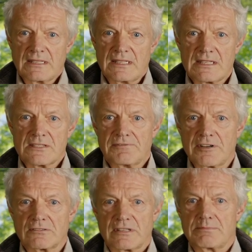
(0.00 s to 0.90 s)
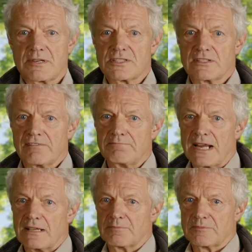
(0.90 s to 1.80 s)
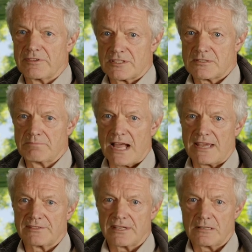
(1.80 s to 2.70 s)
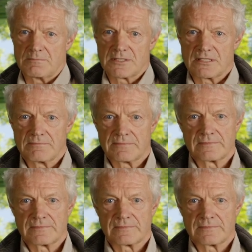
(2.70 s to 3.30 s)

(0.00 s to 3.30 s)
Here's a photo impression of breakfast bitopes.